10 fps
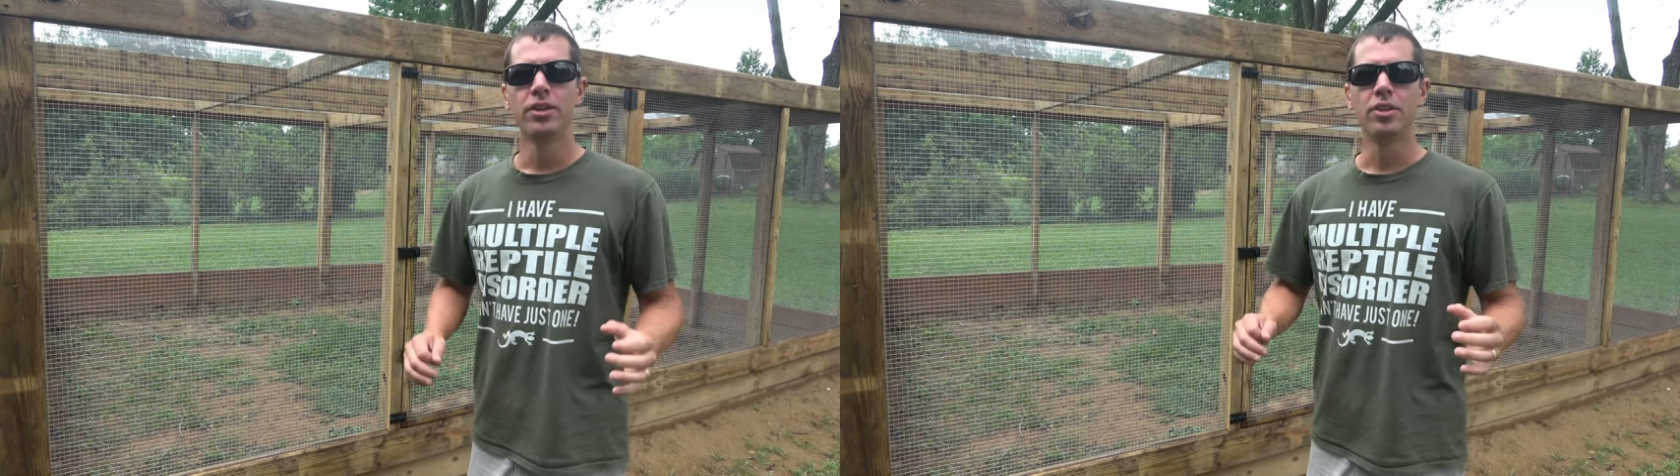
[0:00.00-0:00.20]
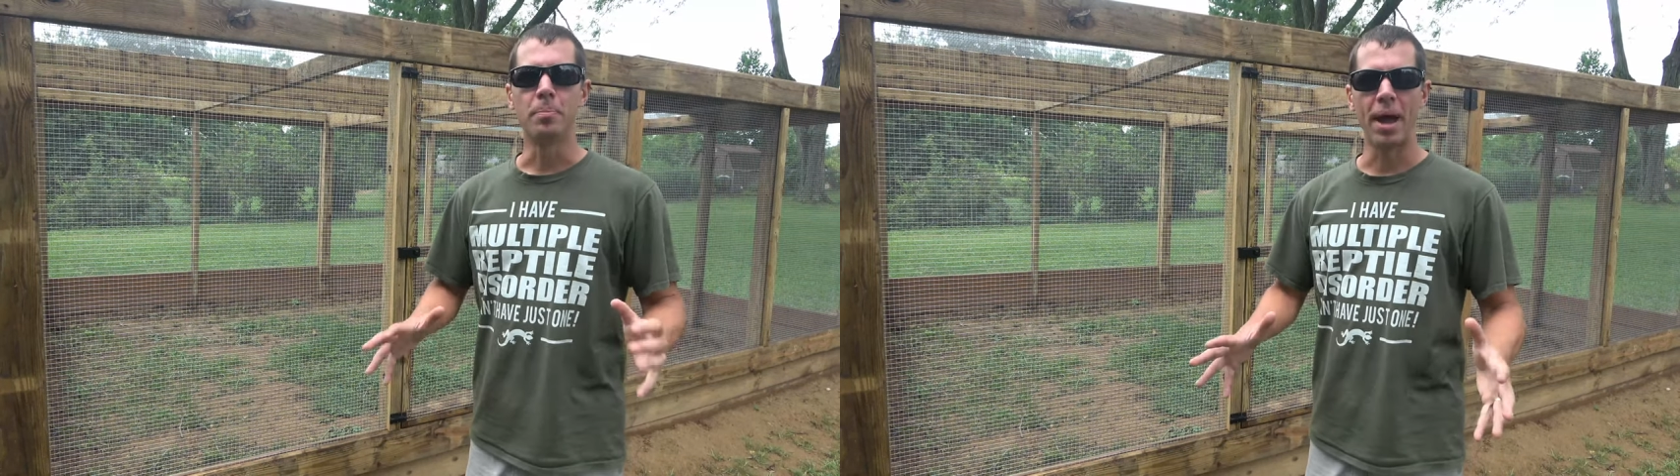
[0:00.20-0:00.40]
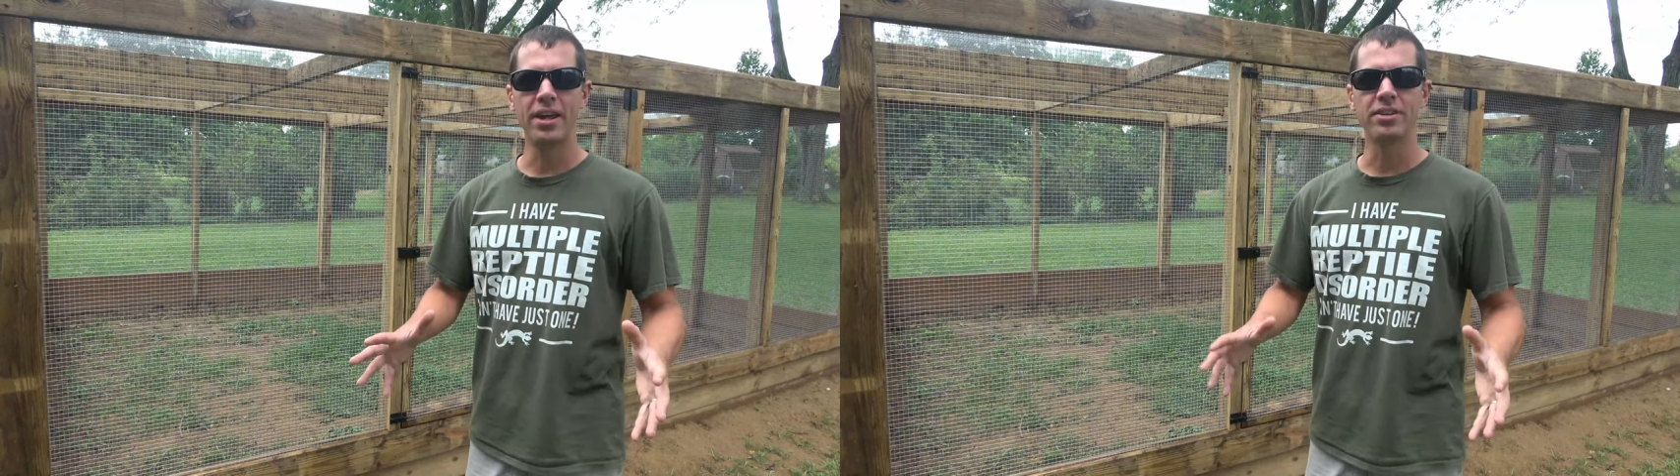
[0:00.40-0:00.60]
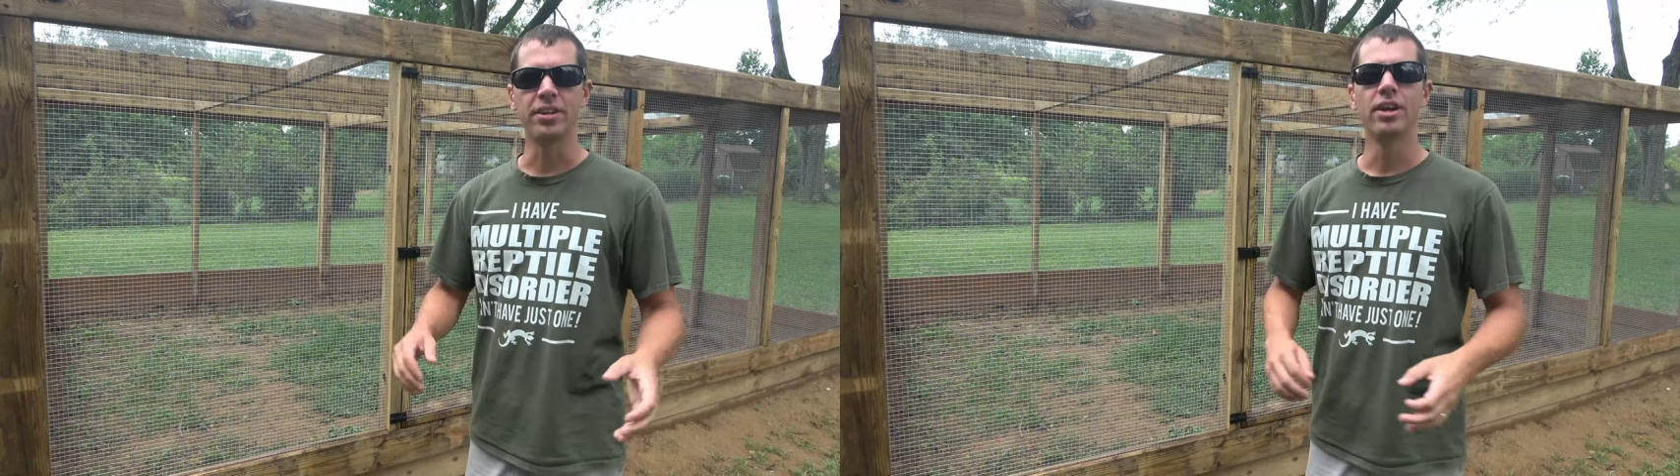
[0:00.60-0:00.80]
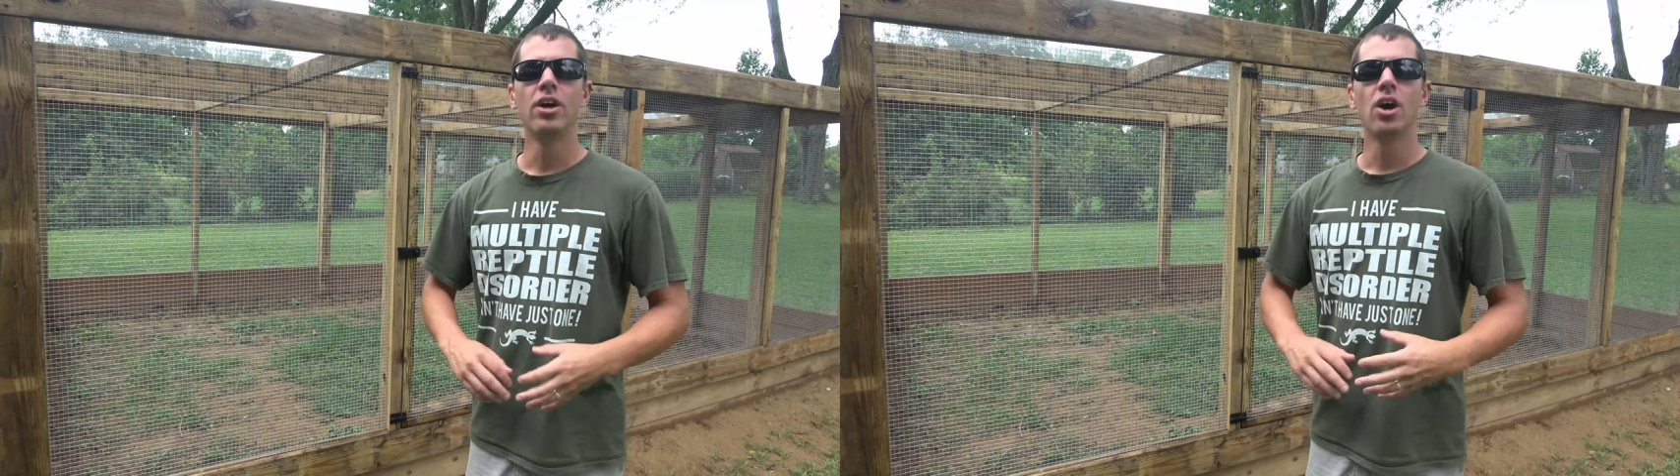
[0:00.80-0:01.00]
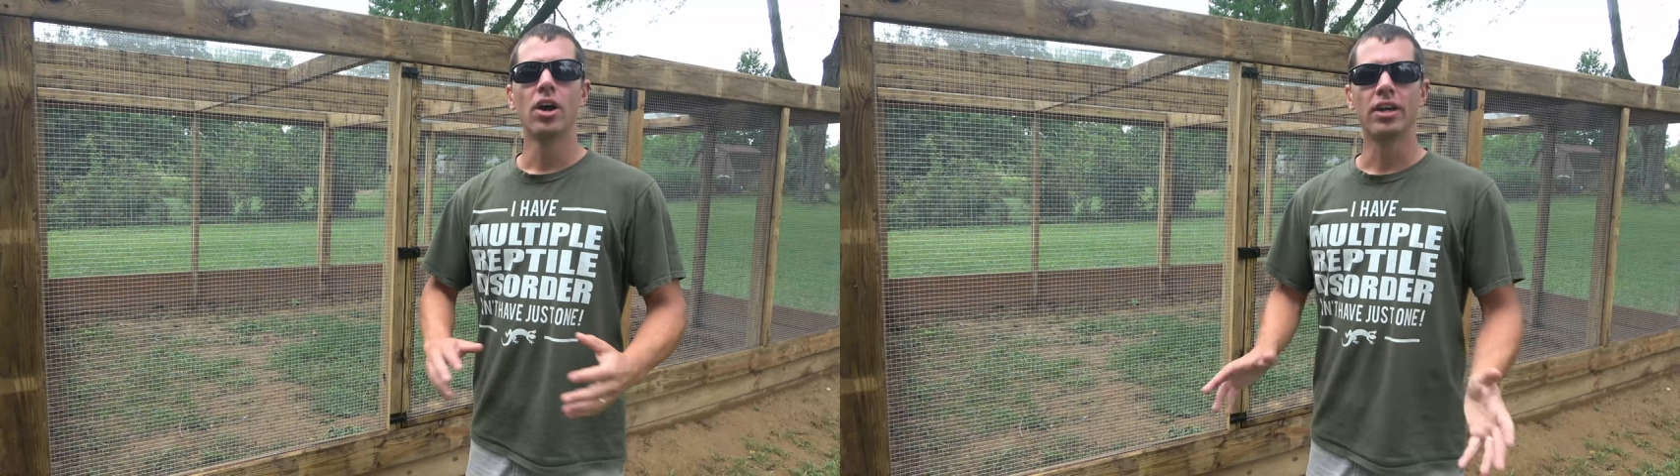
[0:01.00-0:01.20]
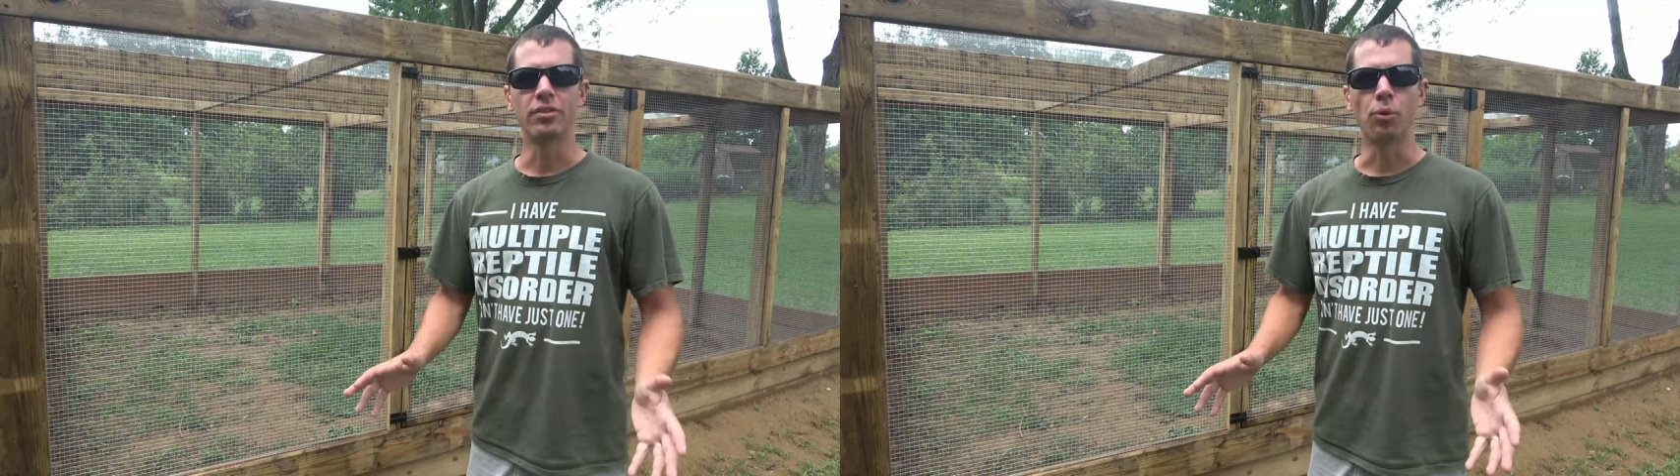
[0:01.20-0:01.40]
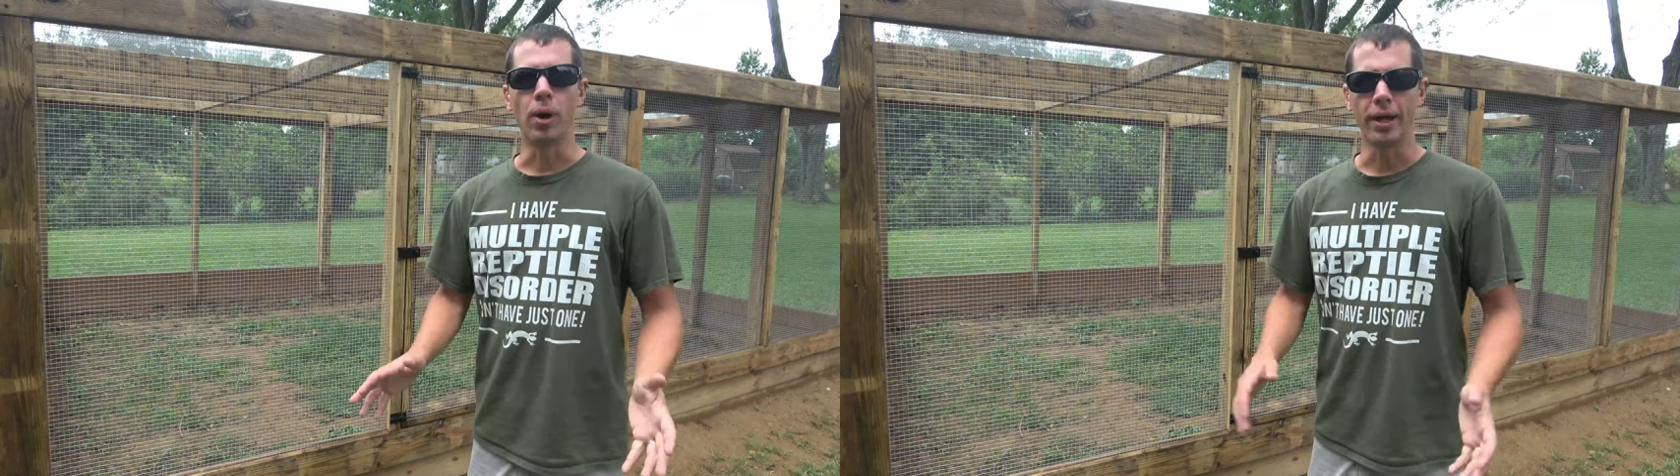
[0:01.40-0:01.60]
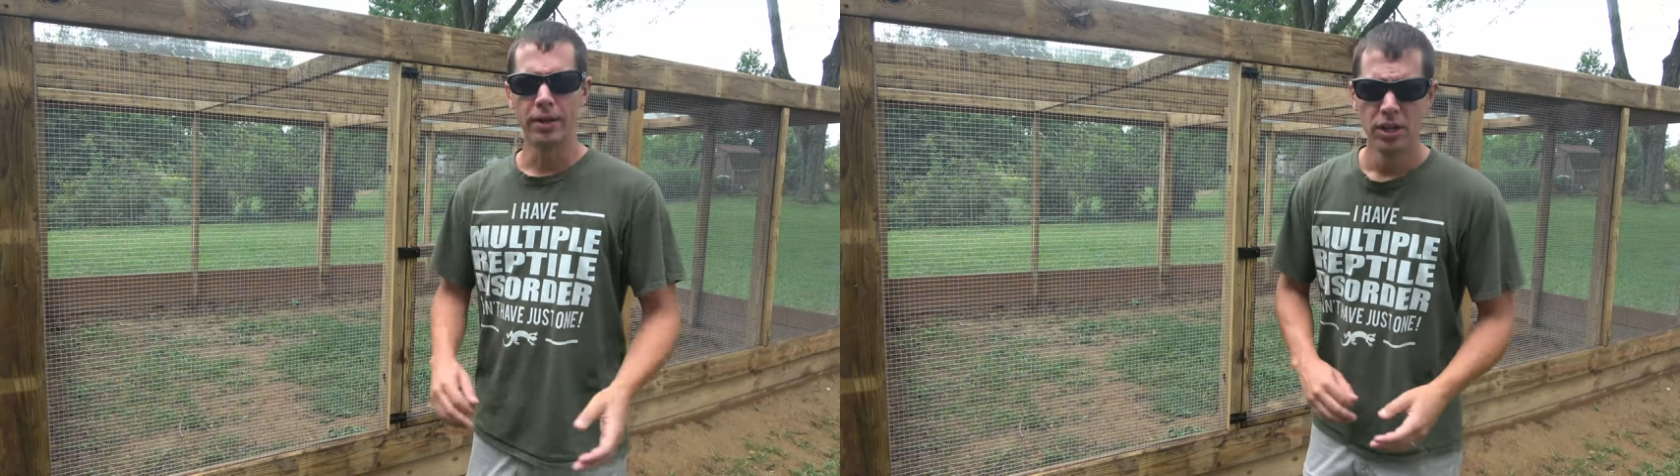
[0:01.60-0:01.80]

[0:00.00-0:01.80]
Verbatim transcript: the pendant giveaway.